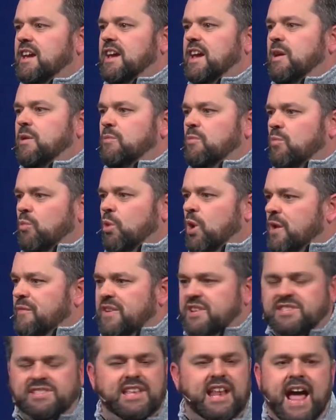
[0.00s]
And one of
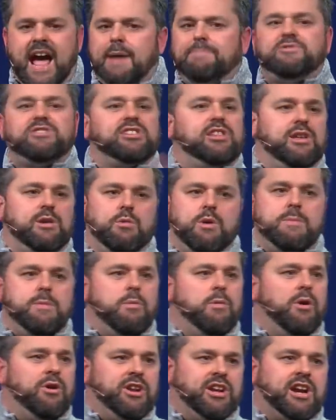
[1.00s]
us said, Absolutely, we'd be
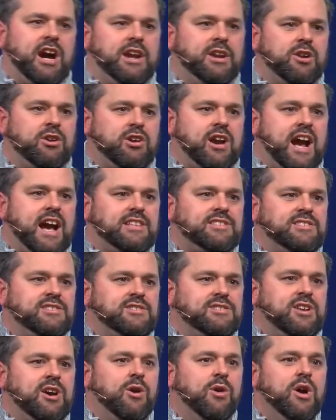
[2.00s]
willing to cut your grass. And
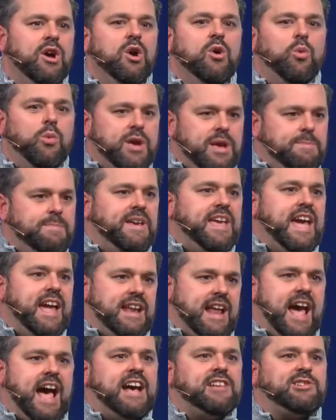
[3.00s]
so we began
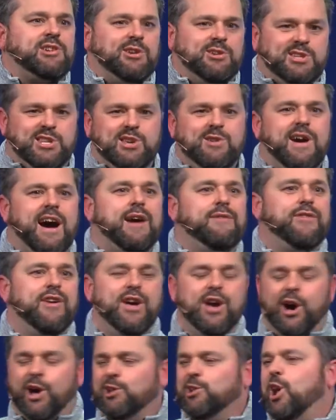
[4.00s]
to ask her, Do you have
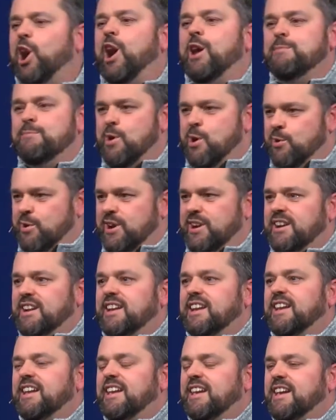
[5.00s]
a lawnmower?
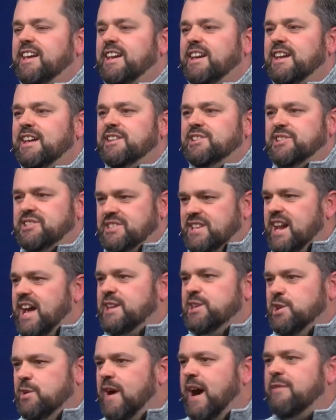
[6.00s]
She said,
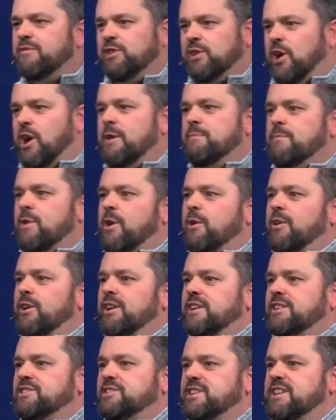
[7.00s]
I do have a lawnmower.
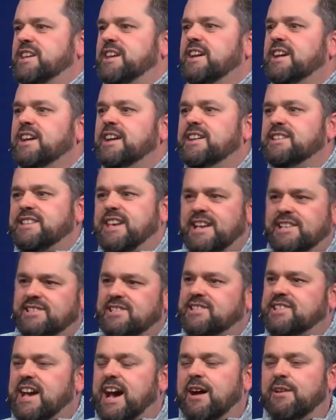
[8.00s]
And she takes
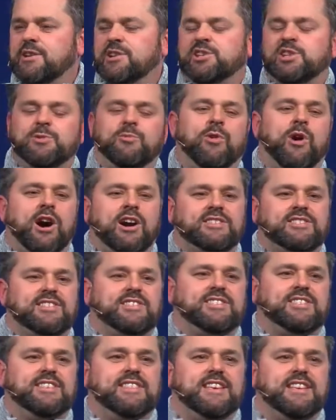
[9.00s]
us out and she walks
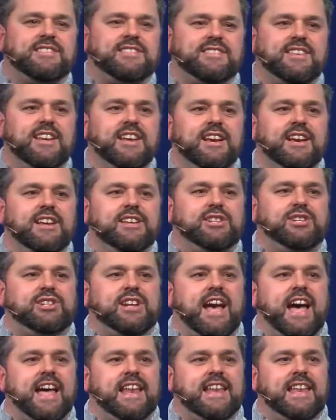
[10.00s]
us to this
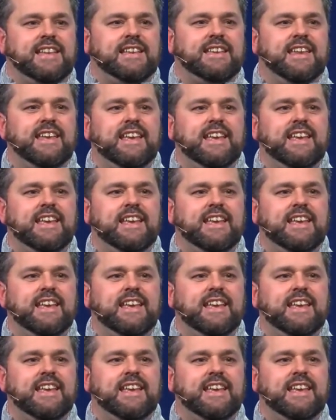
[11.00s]
shed. And